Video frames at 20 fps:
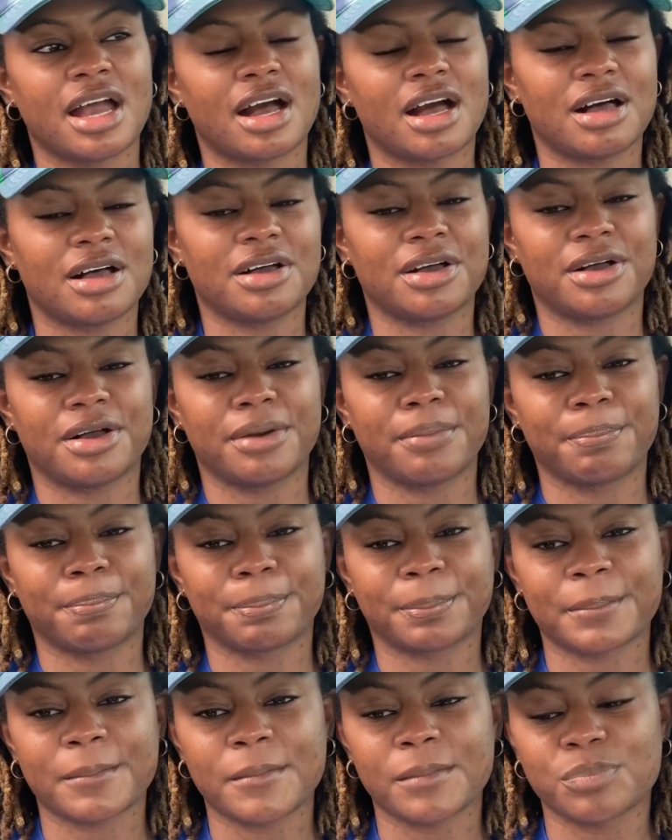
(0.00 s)

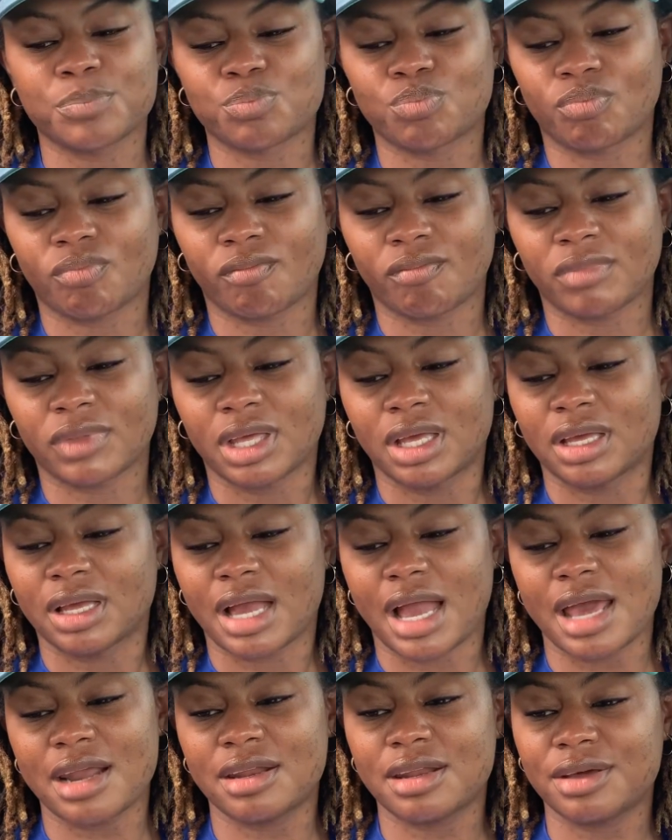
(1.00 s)
I
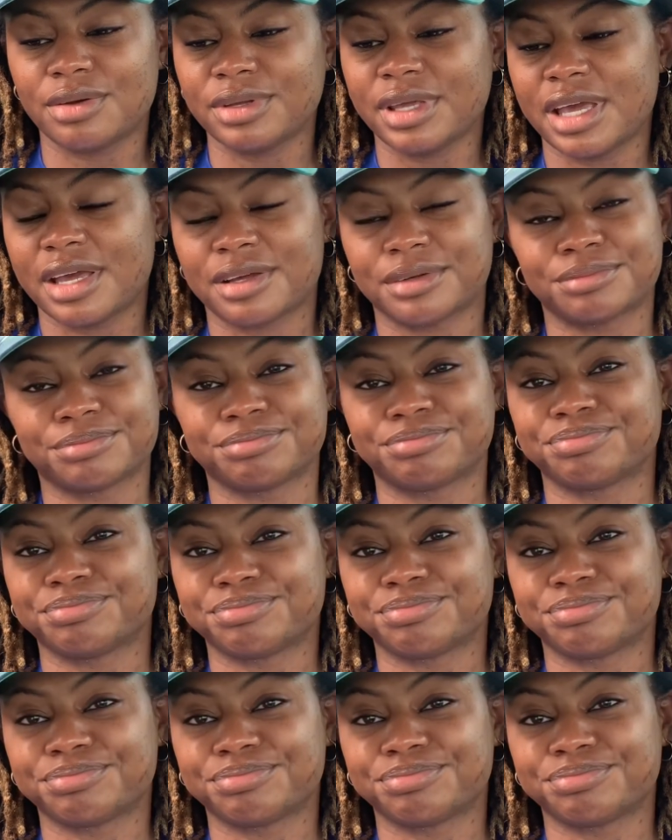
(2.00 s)
don't know. Yeah.